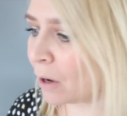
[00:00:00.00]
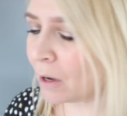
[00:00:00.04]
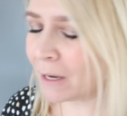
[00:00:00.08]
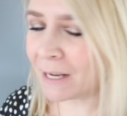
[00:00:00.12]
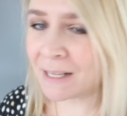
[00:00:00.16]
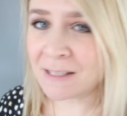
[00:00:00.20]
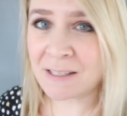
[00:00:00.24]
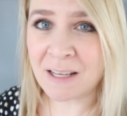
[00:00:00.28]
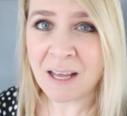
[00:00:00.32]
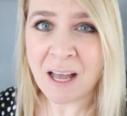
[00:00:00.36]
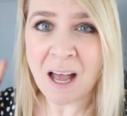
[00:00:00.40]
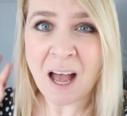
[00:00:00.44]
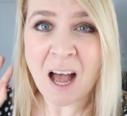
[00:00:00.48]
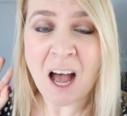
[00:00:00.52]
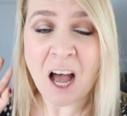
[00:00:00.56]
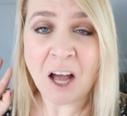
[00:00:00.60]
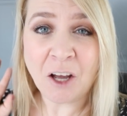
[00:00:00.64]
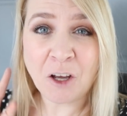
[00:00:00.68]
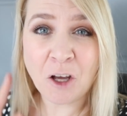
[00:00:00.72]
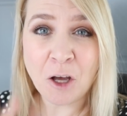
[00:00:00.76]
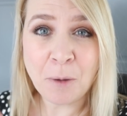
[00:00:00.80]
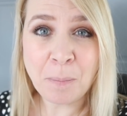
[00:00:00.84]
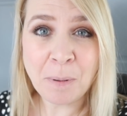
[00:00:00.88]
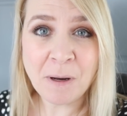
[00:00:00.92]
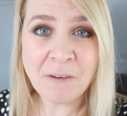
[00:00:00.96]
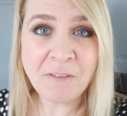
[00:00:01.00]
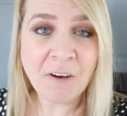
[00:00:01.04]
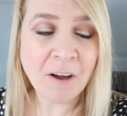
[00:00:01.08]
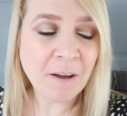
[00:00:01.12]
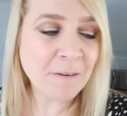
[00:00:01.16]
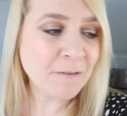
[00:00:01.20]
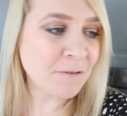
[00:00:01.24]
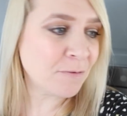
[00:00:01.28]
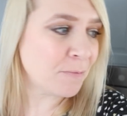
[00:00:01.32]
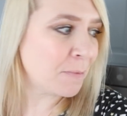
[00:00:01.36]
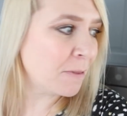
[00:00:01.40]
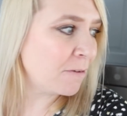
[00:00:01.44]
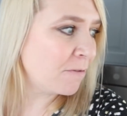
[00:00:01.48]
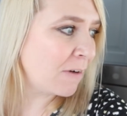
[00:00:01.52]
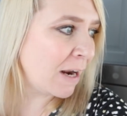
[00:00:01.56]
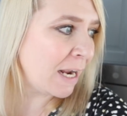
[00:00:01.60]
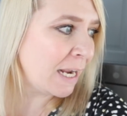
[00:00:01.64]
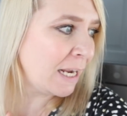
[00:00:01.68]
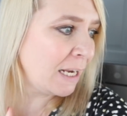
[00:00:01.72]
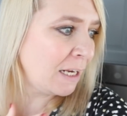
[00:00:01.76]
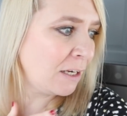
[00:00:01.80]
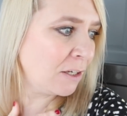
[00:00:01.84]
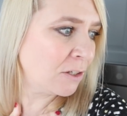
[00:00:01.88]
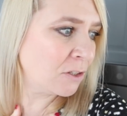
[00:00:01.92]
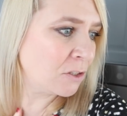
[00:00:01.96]
Bargains, a couple of items from the
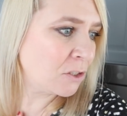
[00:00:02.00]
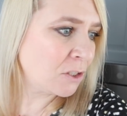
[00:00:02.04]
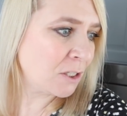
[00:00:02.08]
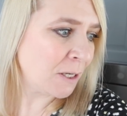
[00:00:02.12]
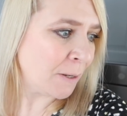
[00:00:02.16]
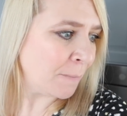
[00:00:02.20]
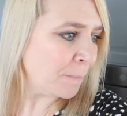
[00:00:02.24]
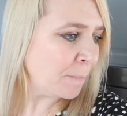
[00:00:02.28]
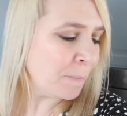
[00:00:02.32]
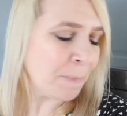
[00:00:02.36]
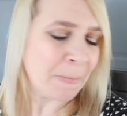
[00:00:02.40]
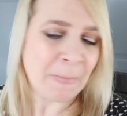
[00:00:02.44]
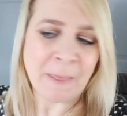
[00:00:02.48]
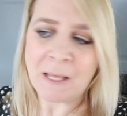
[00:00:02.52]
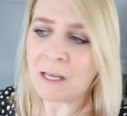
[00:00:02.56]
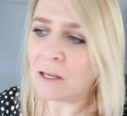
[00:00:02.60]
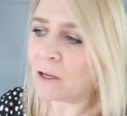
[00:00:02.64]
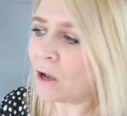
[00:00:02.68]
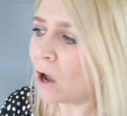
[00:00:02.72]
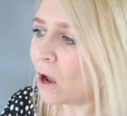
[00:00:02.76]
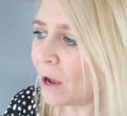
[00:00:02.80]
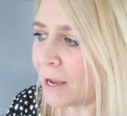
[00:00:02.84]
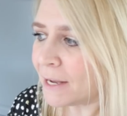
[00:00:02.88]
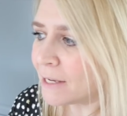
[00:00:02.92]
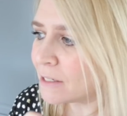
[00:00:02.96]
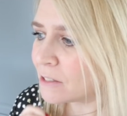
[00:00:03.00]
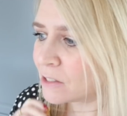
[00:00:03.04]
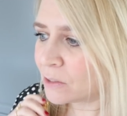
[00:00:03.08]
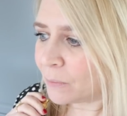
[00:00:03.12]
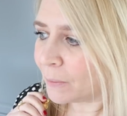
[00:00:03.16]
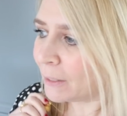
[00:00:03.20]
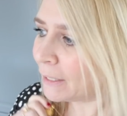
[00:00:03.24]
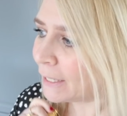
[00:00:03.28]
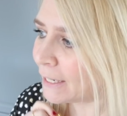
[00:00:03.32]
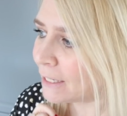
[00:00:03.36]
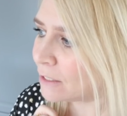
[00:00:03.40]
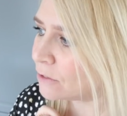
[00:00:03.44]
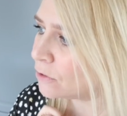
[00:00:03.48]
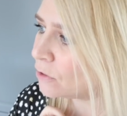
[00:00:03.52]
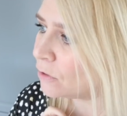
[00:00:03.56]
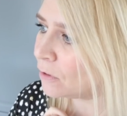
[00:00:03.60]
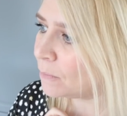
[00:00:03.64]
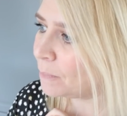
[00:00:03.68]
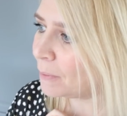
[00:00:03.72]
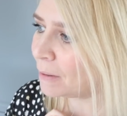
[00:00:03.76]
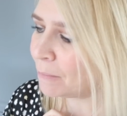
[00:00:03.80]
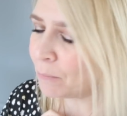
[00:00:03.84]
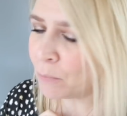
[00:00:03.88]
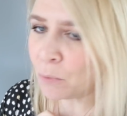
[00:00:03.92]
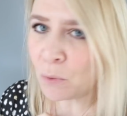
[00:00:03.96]
range. Guys, do I need to do
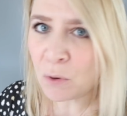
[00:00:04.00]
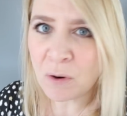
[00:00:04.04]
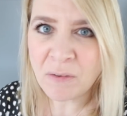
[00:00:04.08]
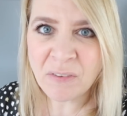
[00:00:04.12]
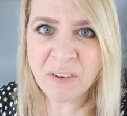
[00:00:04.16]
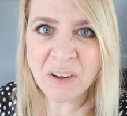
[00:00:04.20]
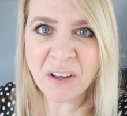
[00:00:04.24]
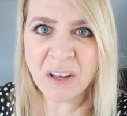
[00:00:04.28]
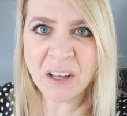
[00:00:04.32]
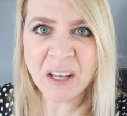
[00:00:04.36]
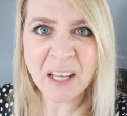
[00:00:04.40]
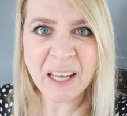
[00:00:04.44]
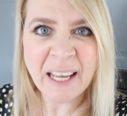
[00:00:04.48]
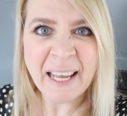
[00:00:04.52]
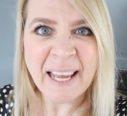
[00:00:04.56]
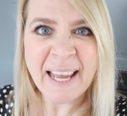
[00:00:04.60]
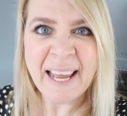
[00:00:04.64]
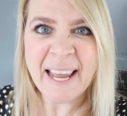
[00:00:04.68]
a bit more of a